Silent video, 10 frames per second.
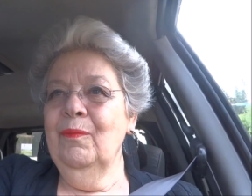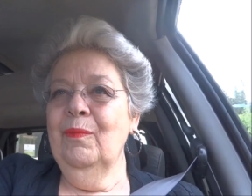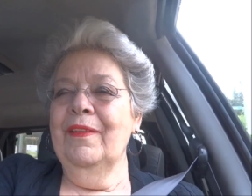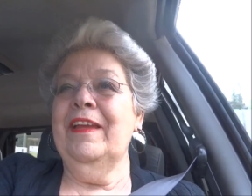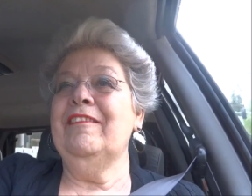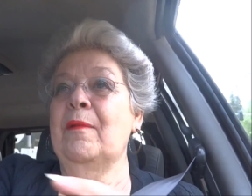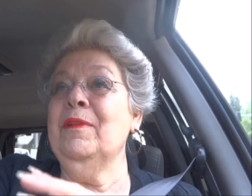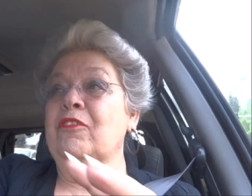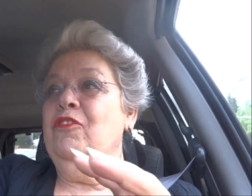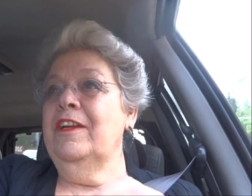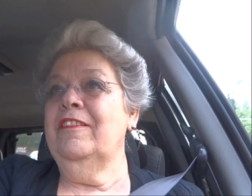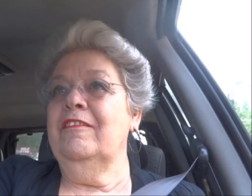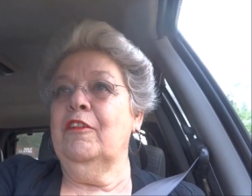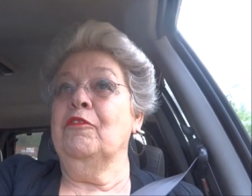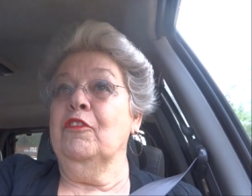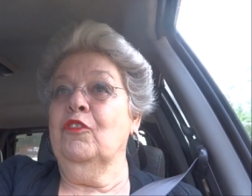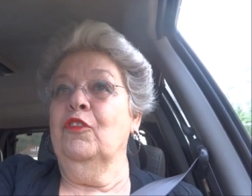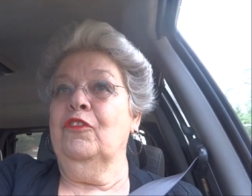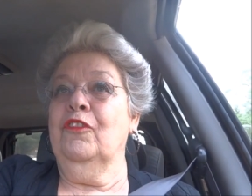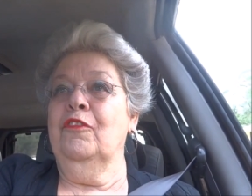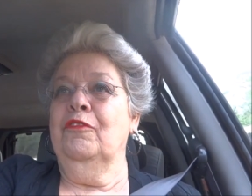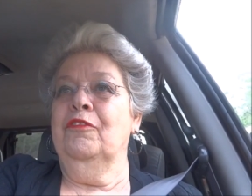while they demonstrated different sorts of